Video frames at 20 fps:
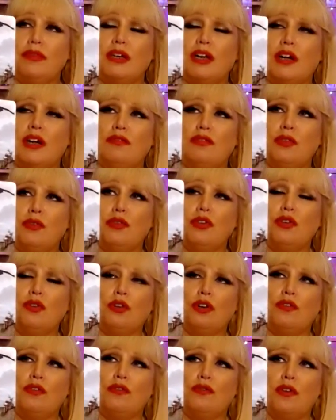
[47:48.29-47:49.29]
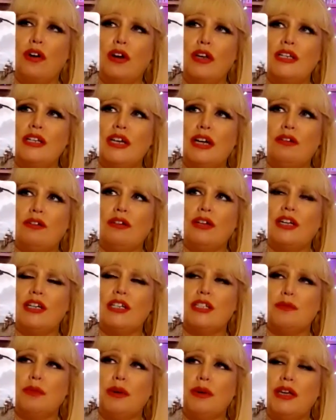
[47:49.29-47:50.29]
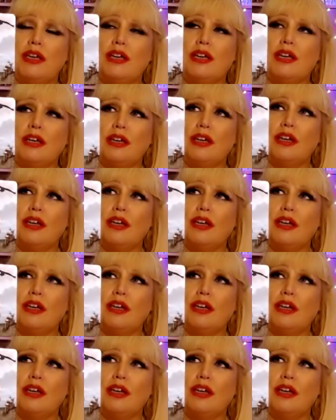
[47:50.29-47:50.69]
I feel that you're going to find out next week